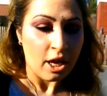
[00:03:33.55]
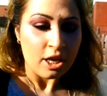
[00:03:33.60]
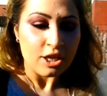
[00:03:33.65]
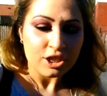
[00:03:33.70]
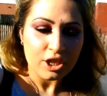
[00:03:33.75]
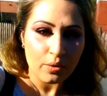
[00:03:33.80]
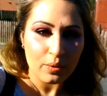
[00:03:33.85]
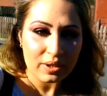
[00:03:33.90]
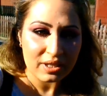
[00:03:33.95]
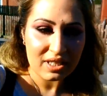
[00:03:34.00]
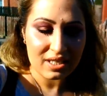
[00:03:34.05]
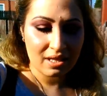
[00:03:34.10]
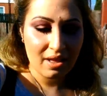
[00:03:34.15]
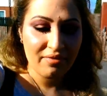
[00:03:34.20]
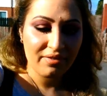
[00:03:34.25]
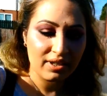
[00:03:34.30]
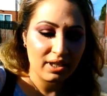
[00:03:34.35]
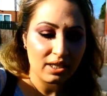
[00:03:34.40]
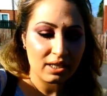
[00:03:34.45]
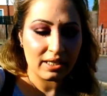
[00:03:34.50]
So it is
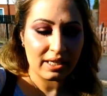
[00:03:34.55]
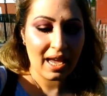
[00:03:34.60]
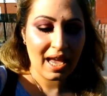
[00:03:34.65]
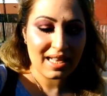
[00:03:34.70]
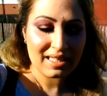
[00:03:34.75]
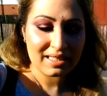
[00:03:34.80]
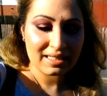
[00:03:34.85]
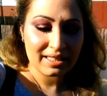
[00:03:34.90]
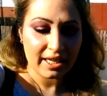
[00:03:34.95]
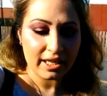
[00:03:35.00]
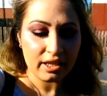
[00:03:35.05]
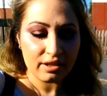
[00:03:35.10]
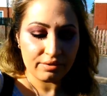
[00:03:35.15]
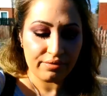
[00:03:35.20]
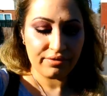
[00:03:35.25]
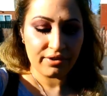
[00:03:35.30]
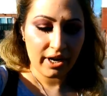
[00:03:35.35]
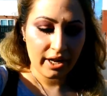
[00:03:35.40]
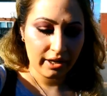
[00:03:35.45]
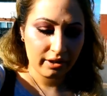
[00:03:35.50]
definitely a skin
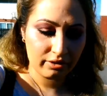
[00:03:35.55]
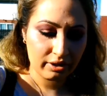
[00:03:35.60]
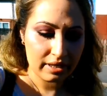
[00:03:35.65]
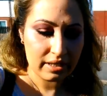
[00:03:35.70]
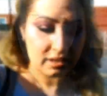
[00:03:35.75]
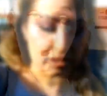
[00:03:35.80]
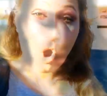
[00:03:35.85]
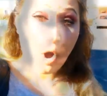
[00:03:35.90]
fragrance,